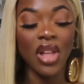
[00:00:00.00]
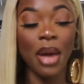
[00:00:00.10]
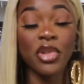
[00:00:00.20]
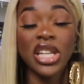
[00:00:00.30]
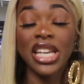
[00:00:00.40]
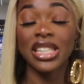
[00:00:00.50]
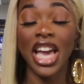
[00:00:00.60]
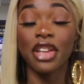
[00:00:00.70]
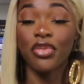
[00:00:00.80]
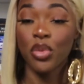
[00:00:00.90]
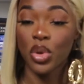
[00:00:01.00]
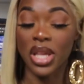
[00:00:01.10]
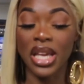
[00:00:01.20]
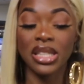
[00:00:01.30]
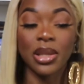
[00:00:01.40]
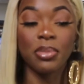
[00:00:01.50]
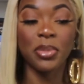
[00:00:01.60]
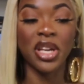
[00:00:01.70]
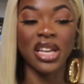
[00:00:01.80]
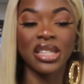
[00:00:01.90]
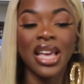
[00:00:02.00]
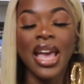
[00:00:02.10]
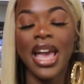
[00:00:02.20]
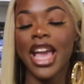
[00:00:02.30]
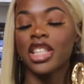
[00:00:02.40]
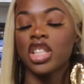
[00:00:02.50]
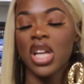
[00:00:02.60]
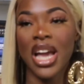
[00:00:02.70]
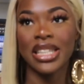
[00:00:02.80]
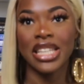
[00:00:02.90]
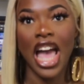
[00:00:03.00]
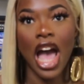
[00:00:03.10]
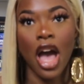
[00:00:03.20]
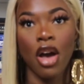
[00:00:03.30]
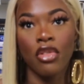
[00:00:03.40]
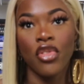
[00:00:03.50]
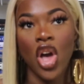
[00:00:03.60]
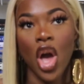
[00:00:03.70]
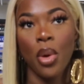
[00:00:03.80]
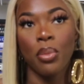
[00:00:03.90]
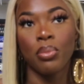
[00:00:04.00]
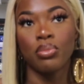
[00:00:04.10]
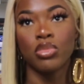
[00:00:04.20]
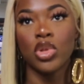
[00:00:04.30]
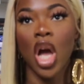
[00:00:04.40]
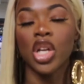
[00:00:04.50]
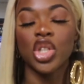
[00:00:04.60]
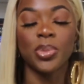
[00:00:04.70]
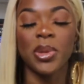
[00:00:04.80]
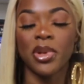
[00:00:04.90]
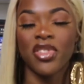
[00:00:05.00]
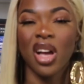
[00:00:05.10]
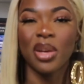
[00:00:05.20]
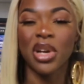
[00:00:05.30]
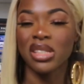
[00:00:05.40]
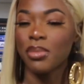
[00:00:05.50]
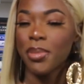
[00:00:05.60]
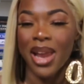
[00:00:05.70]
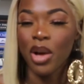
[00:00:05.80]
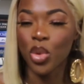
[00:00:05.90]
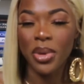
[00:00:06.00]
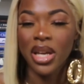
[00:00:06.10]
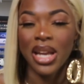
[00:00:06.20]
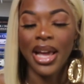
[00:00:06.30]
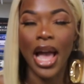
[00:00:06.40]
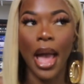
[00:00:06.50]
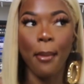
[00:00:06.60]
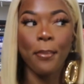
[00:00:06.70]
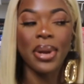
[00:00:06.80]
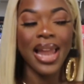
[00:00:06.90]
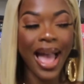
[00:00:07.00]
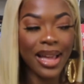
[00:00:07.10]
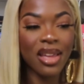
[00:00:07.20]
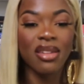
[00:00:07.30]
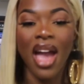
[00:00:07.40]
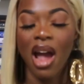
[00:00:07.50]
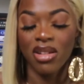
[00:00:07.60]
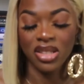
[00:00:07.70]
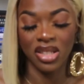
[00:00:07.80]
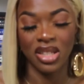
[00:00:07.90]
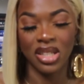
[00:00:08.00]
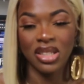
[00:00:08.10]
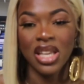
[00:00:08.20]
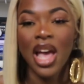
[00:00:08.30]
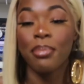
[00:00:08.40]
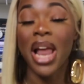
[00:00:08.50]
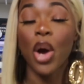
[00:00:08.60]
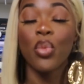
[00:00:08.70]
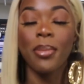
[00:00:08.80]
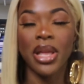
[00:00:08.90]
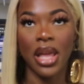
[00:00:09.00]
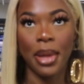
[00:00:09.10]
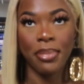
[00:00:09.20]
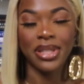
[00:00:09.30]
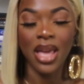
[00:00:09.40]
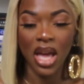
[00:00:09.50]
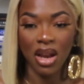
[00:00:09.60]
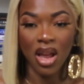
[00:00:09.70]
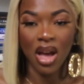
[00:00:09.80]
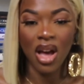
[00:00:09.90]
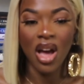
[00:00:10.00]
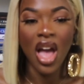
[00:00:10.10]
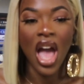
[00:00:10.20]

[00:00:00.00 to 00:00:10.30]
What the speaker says: I'm really excited for this simply because it's nice to have not just people of colour, because I'm a black woman, like black characters, black women in particular,